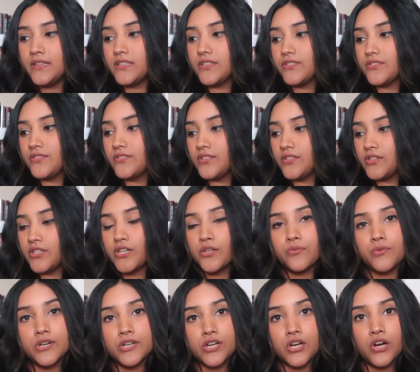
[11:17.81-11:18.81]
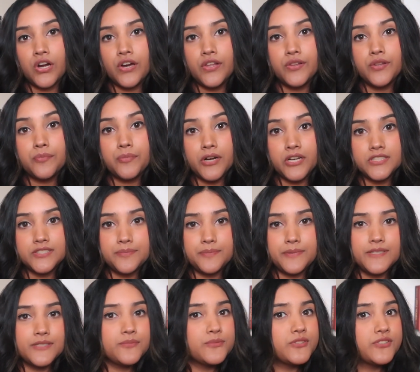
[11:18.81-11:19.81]
There's the third one called the Bronze
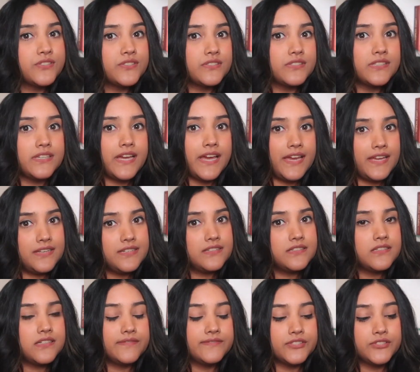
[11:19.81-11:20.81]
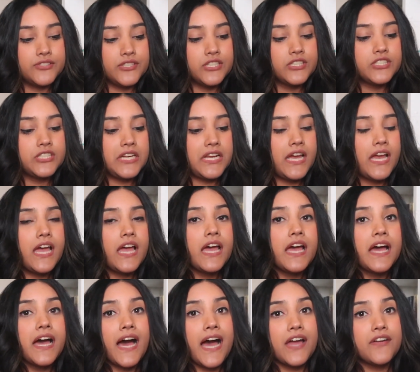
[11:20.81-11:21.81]
Beast, which is the end of the trilogy.
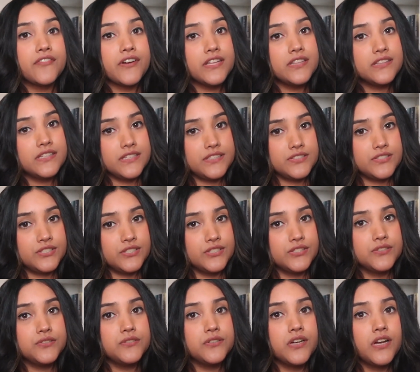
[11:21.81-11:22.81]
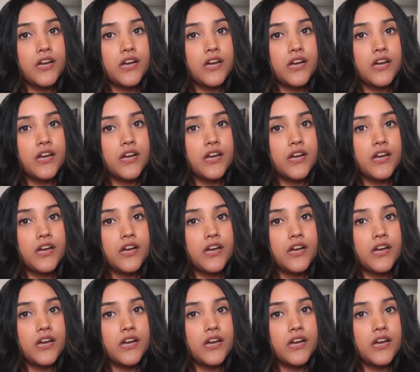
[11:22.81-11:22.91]
I've read these two.